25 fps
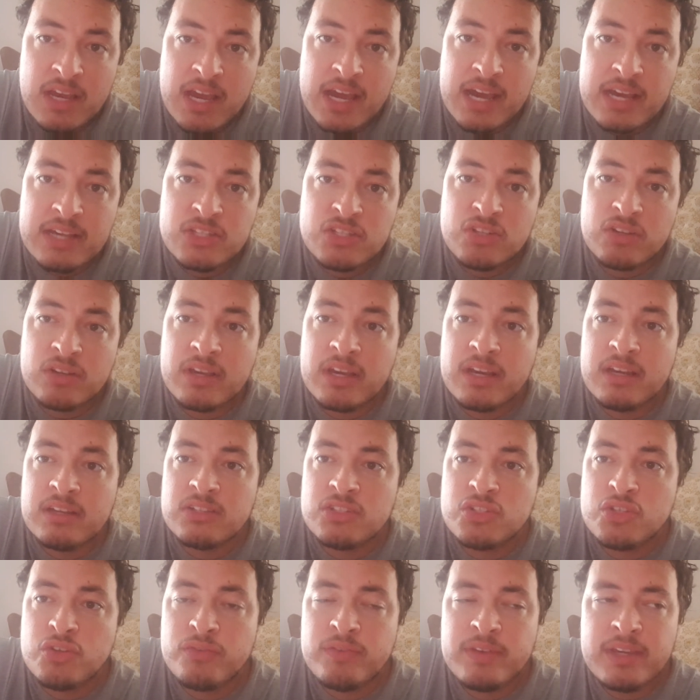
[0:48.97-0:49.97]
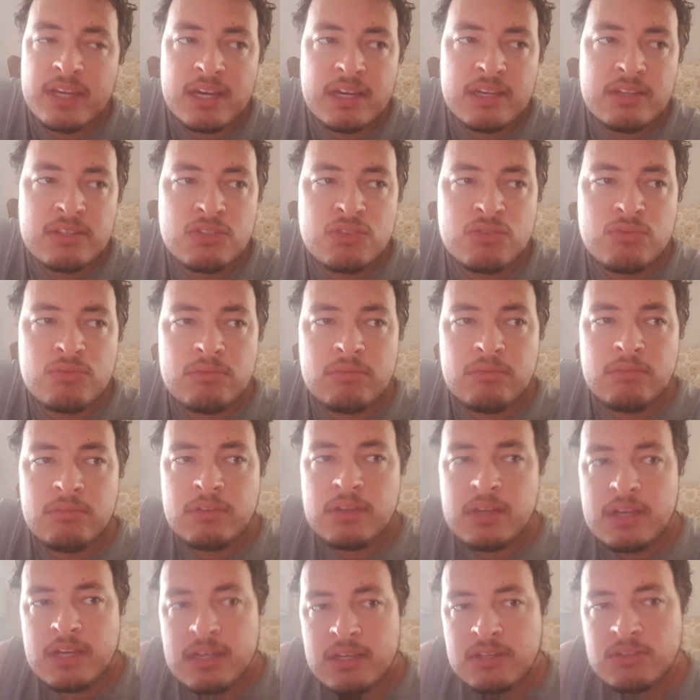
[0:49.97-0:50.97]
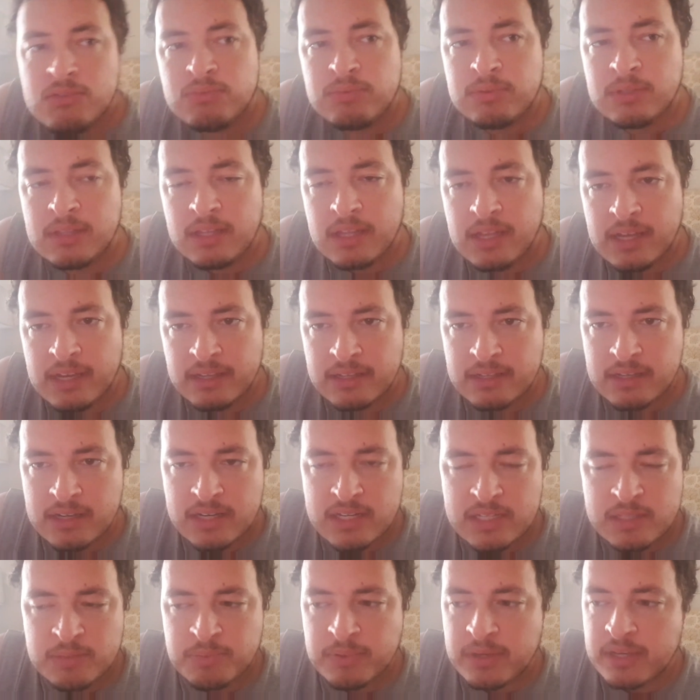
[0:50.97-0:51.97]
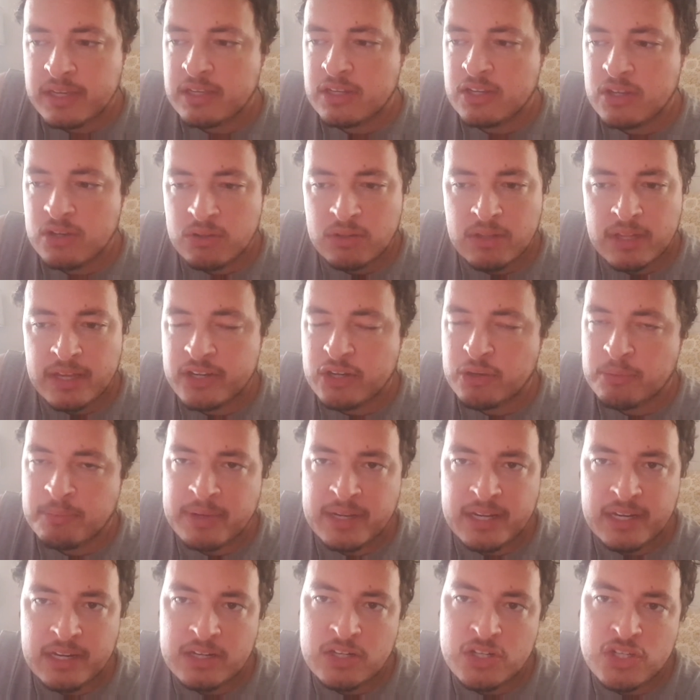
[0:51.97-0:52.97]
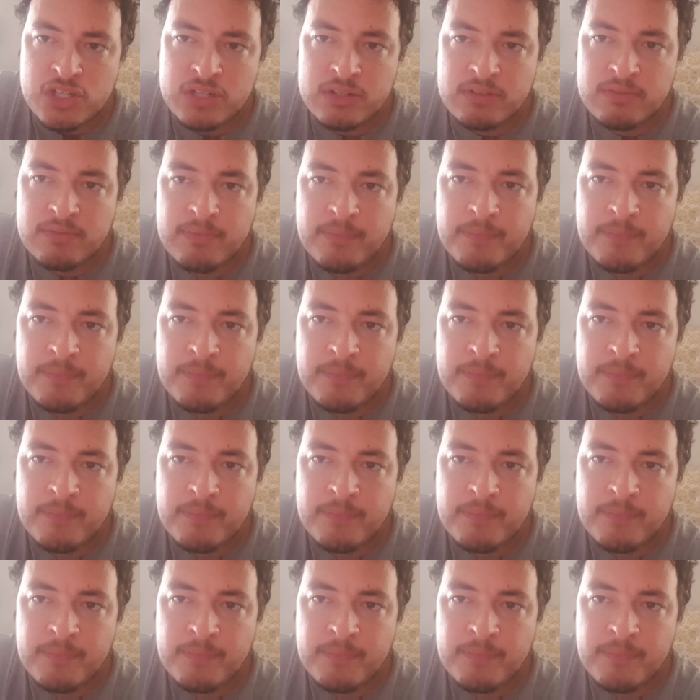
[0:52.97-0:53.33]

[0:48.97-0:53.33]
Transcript: And so, so if you guys, guys would like cosplay, go like her page.